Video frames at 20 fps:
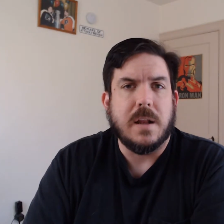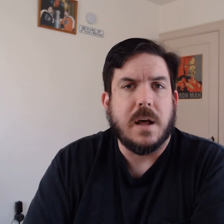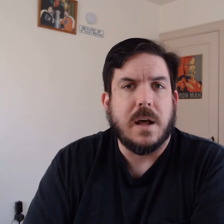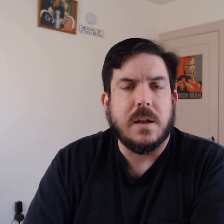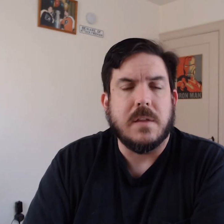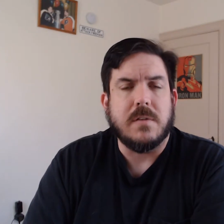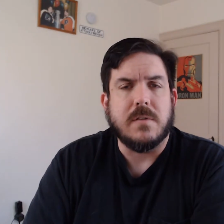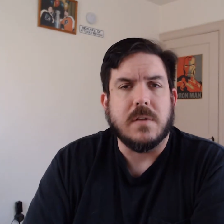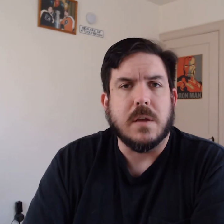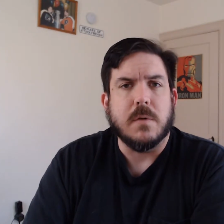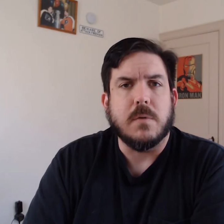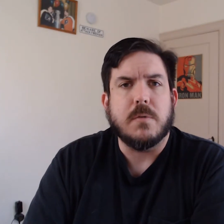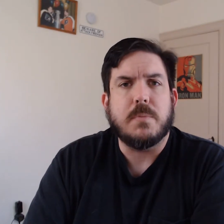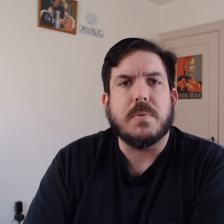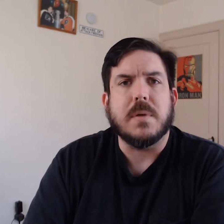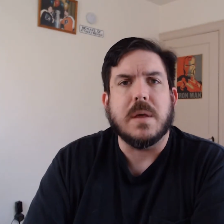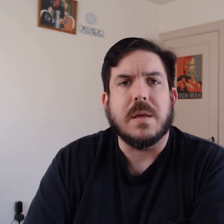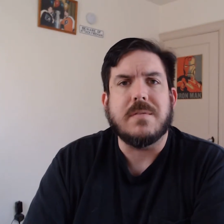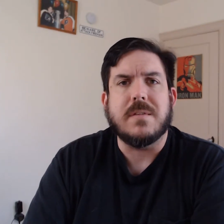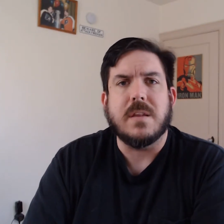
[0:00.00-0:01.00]
Honestly, it was
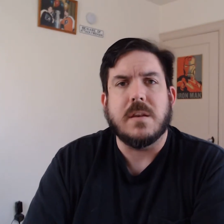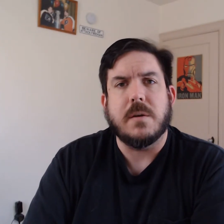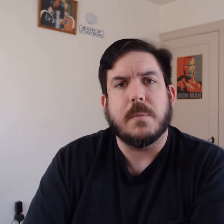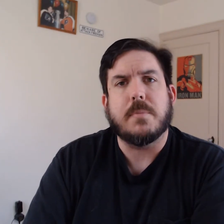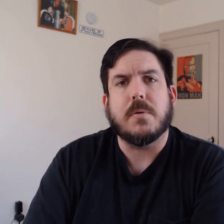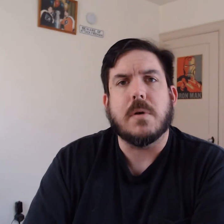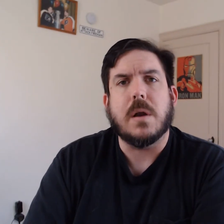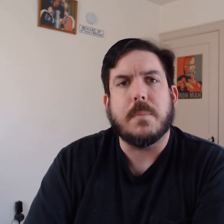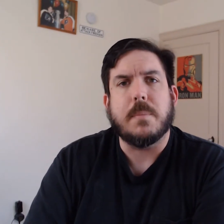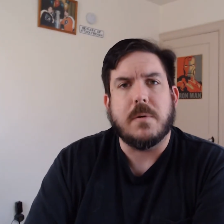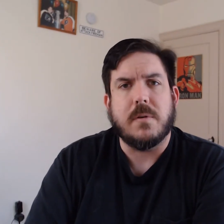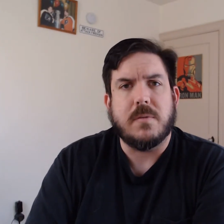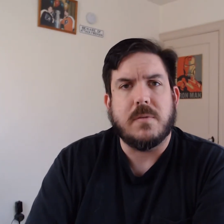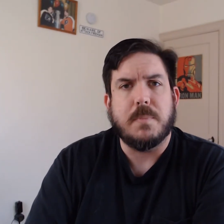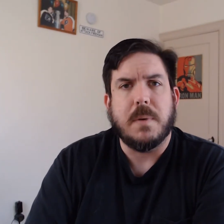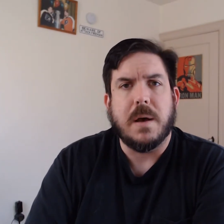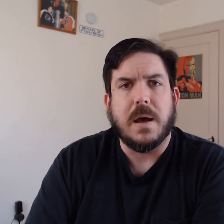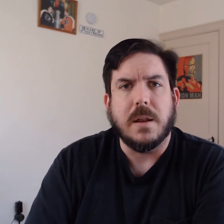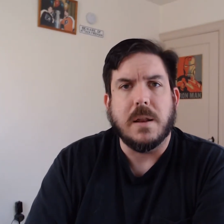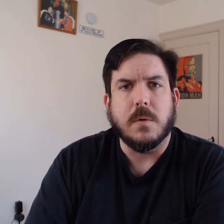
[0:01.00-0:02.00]
placed in a proper
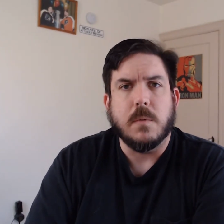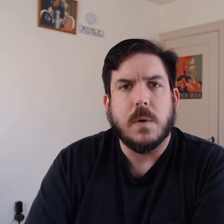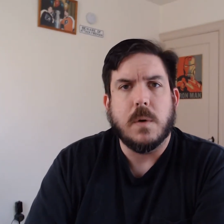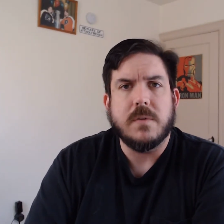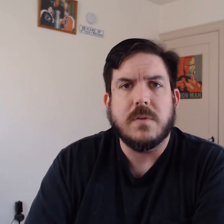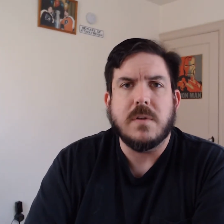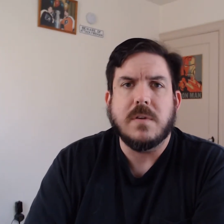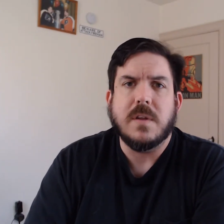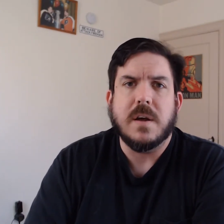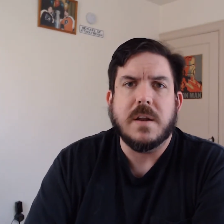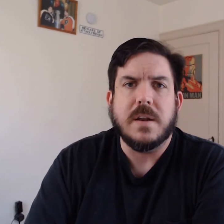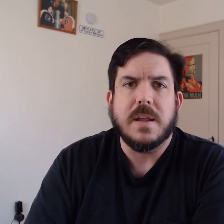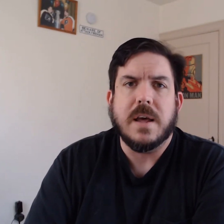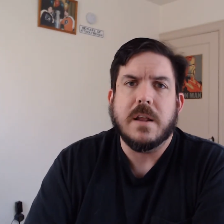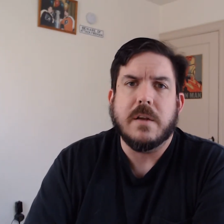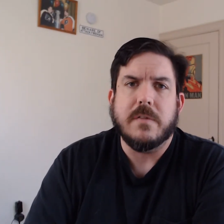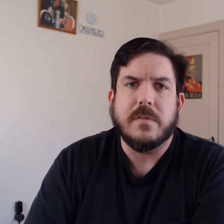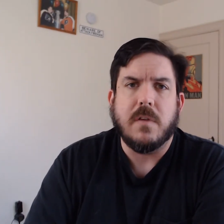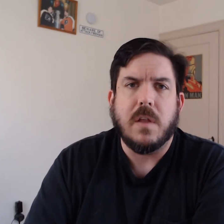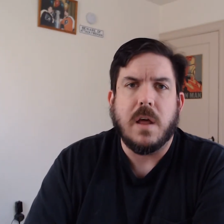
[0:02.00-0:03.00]
spot. It wasn't done
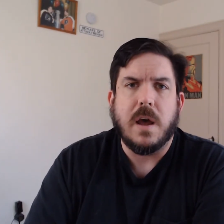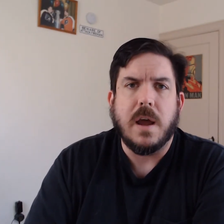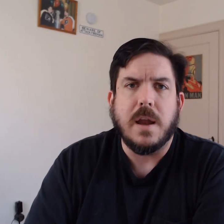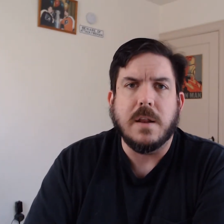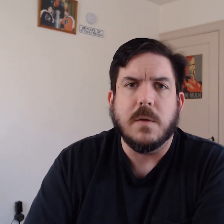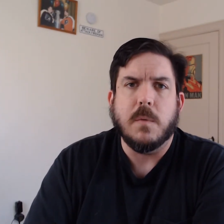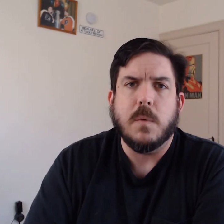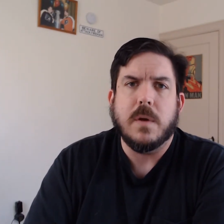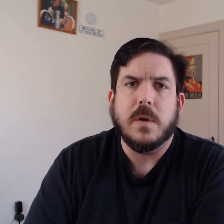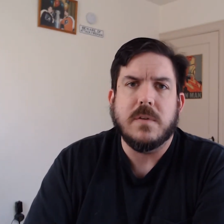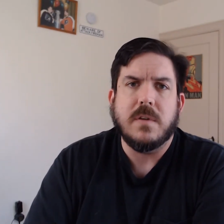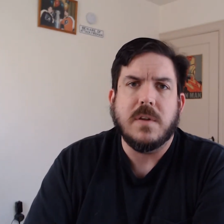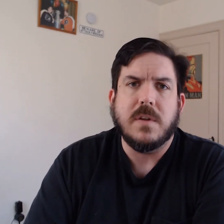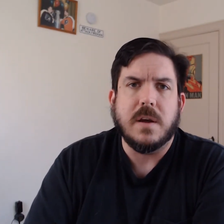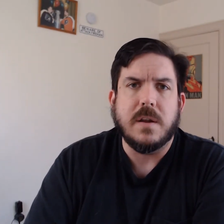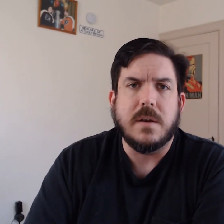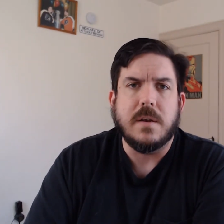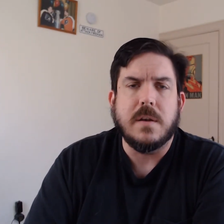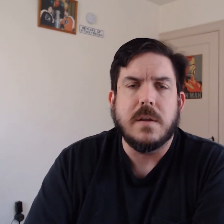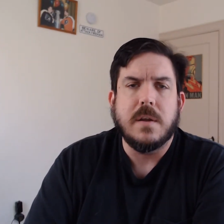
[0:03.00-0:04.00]
out of line. It wasn't
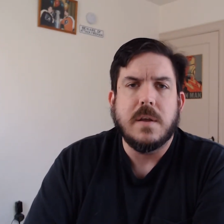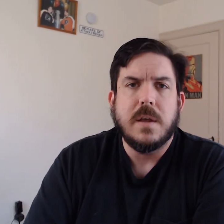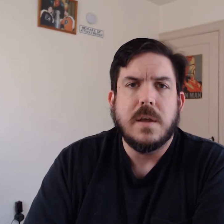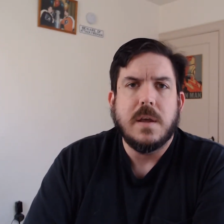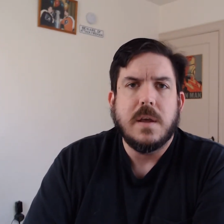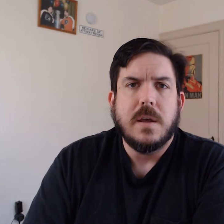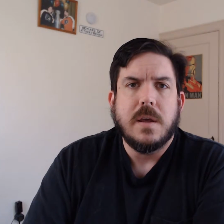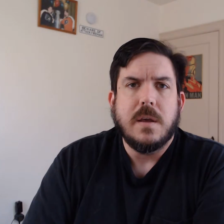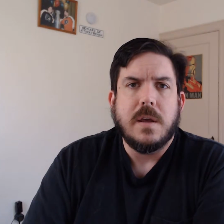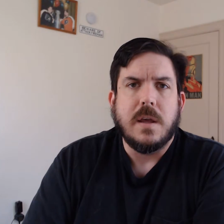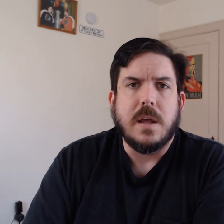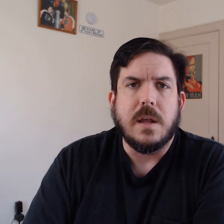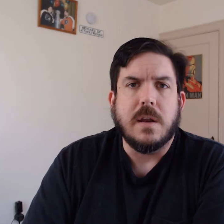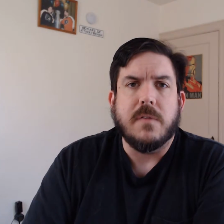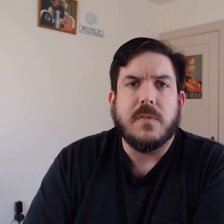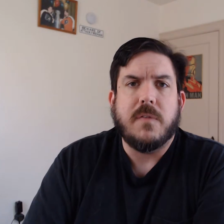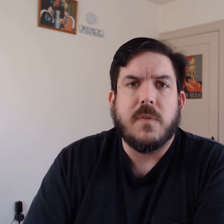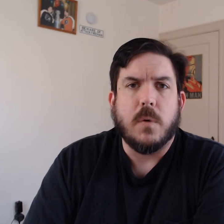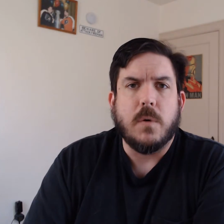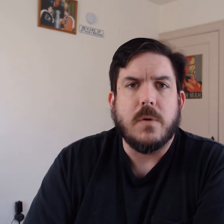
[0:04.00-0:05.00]
done in a
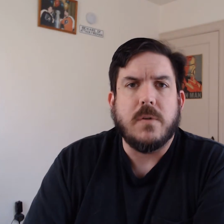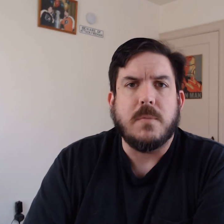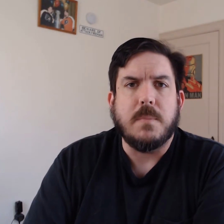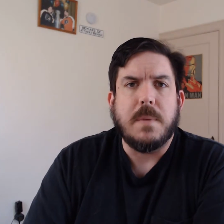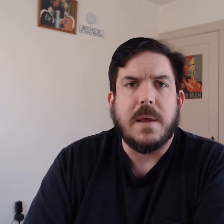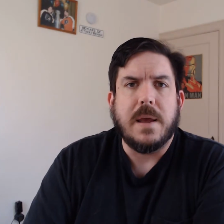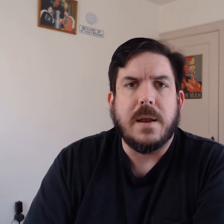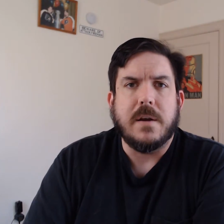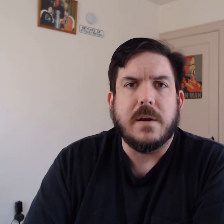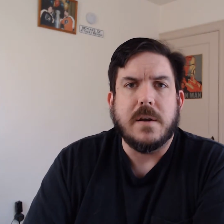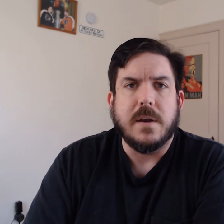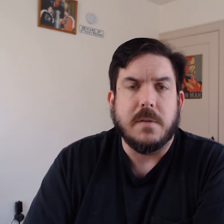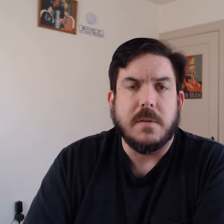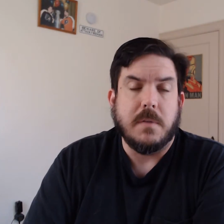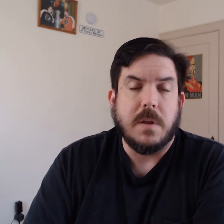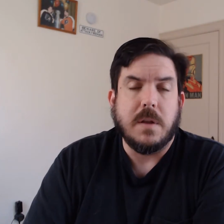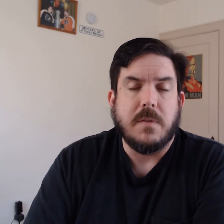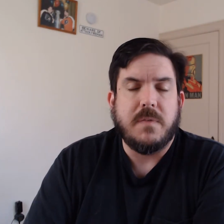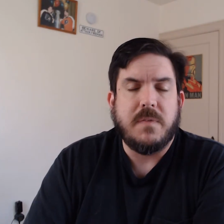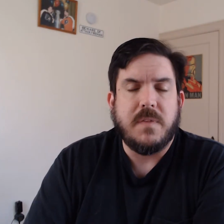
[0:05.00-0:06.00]
forced manner.
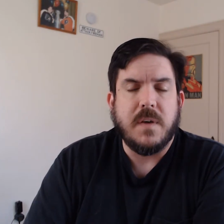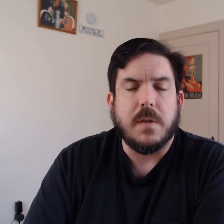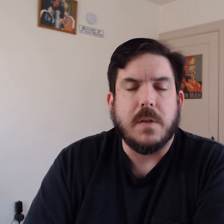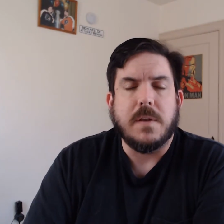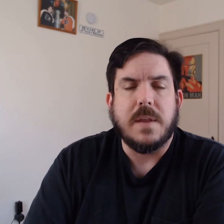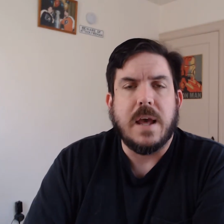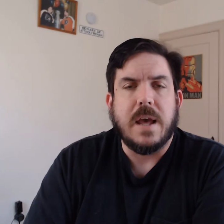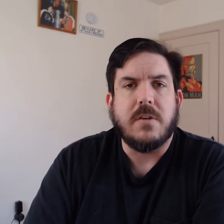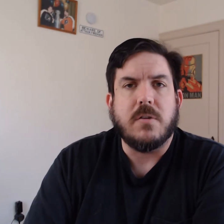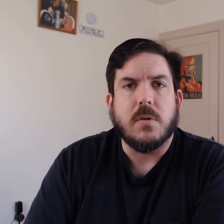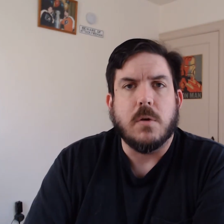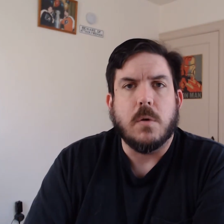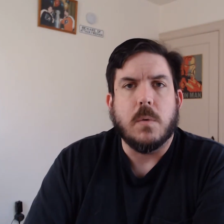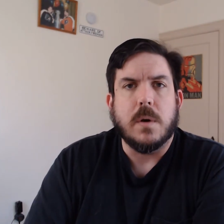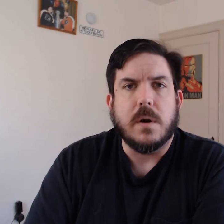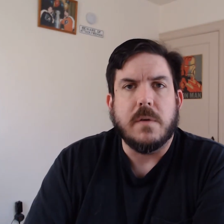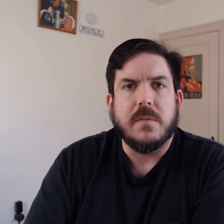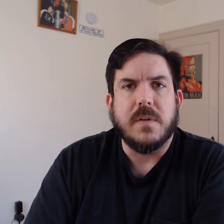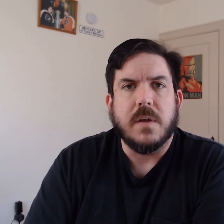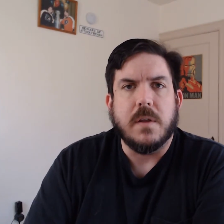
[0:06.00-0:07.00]
It felt natural
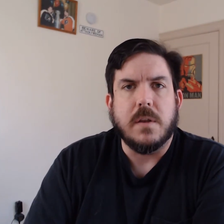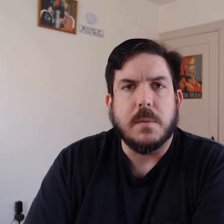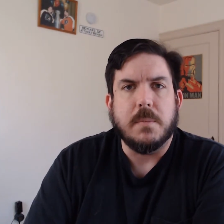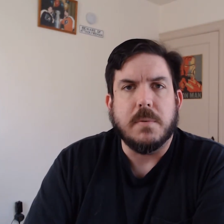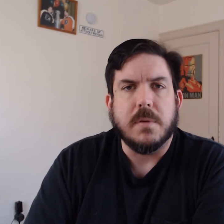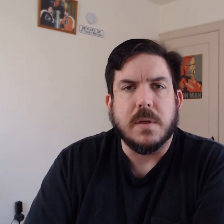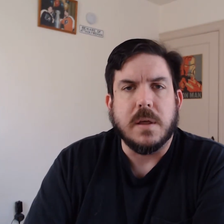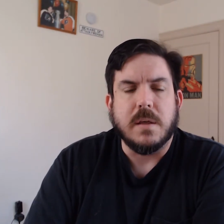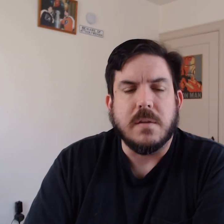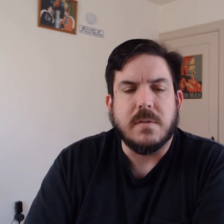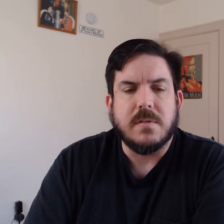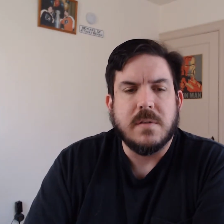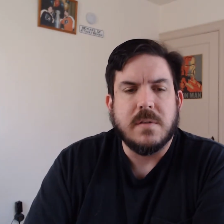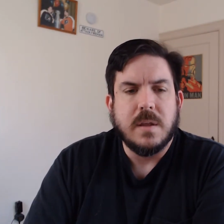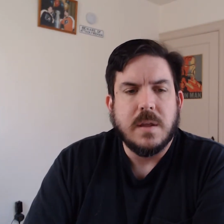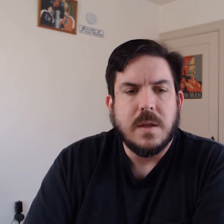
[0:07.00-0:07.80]
where it fell into place.